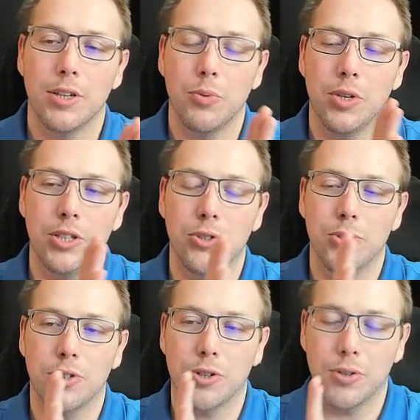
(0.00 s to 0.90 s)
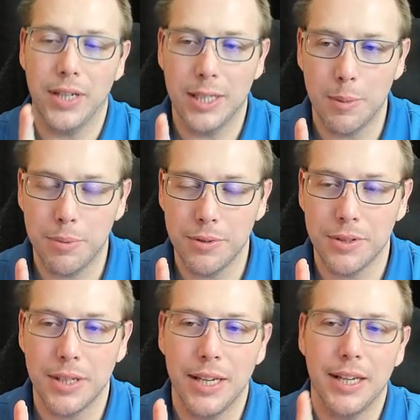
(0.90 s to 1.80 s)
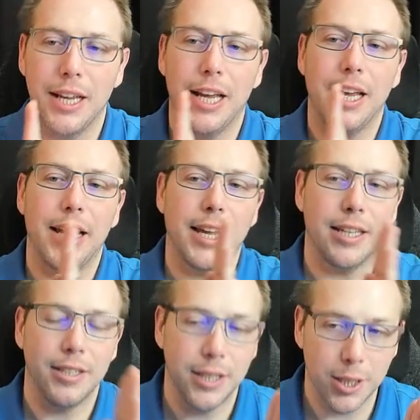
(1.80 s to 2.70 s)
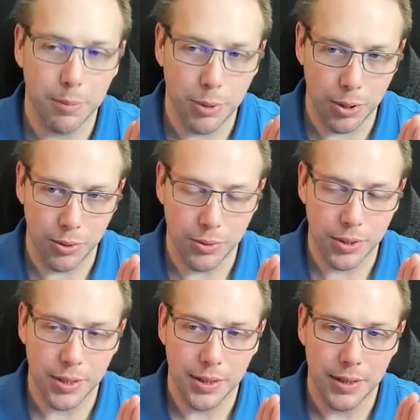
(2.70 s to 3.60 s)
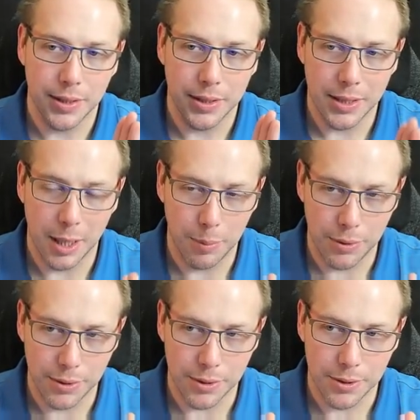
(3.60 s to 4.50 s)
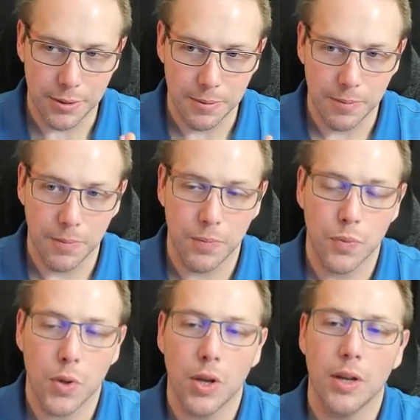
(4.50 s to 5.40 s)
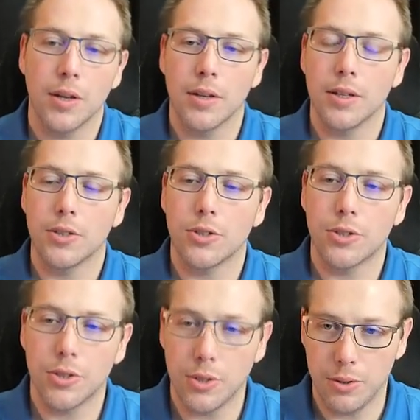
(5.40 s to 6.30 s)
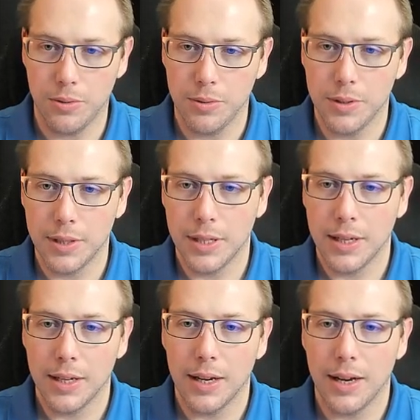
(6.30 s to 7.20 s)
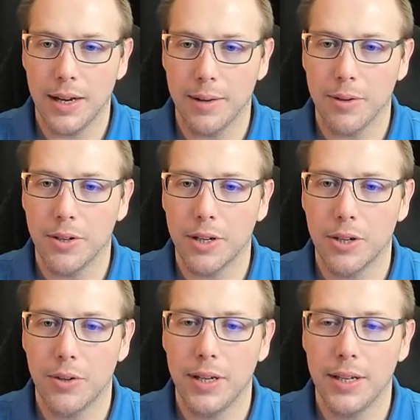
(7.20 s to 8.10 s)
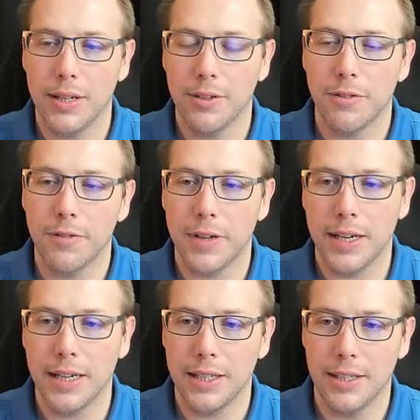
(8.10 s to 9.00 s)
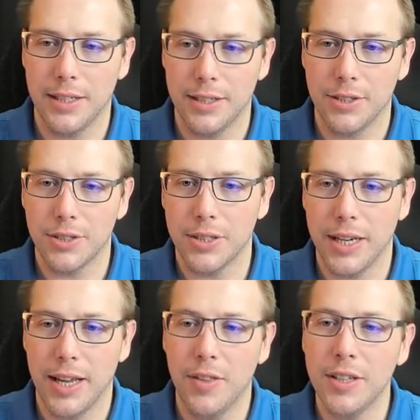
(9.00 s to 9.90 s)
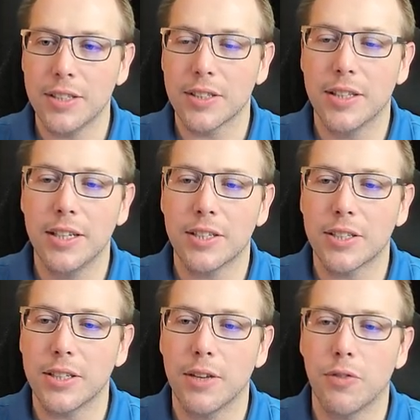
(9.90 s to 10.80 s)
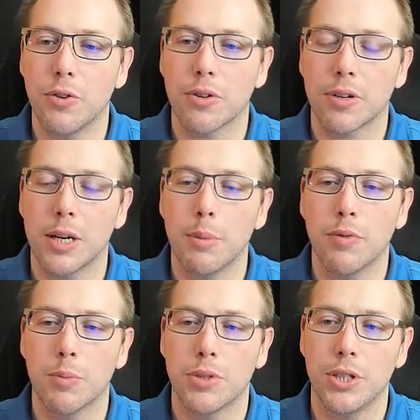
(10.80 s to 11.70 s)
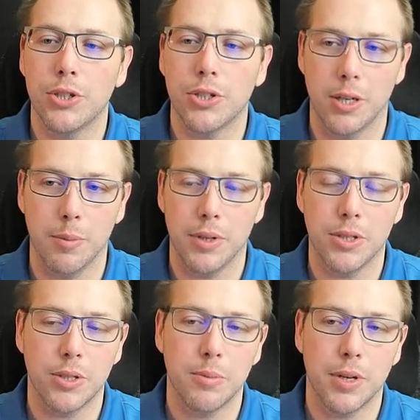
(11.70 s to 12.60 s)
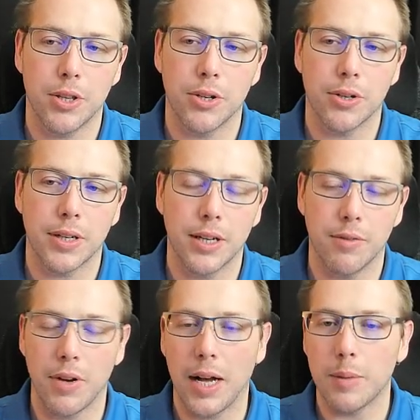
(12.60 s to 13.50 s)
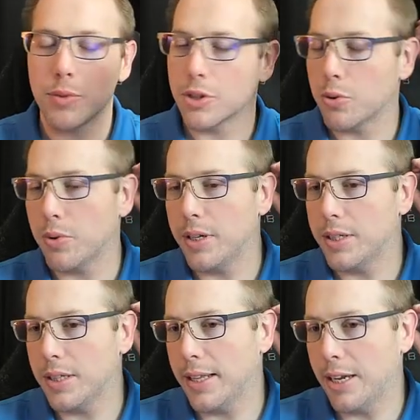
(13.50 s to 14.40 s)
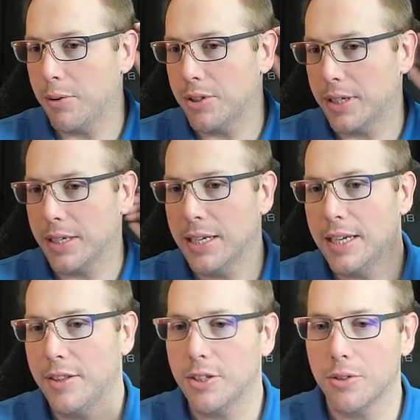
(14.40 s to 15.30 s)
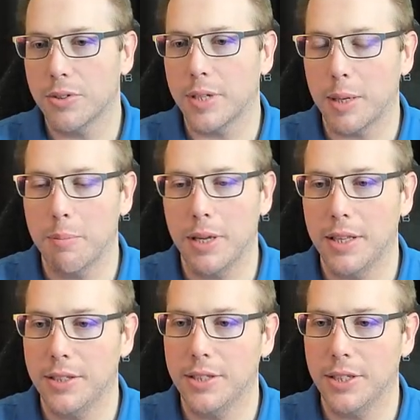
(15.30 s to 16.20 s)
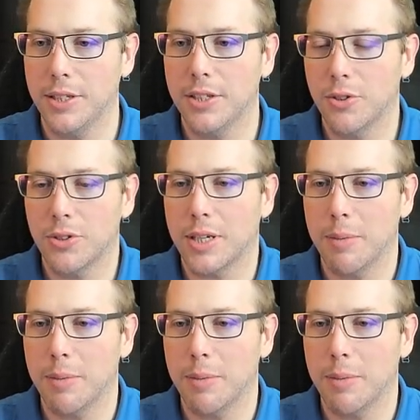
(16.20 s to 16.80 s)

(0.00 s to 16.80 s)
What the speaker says: it's used to create tuples and decompose tuples. So I'm going to go ahead and define this. And this, if you're coming from C# as some other kind of object-oriented language, like this looks like a method. This looks like a